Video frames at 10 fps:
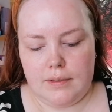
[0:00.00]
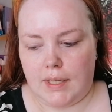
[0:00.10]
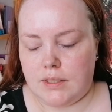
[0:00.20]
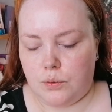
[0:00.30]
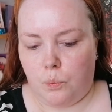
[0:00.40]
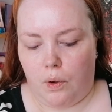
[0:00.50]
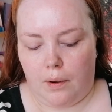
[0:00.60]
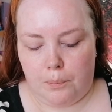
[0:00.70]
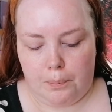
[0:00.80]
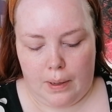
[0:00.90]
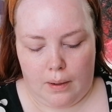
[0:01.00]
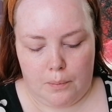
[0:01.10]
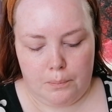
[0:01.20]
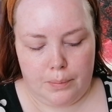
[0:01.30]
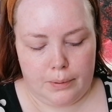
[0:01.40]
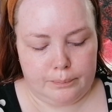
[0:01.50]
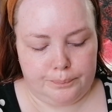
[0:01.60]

That's 1 pump.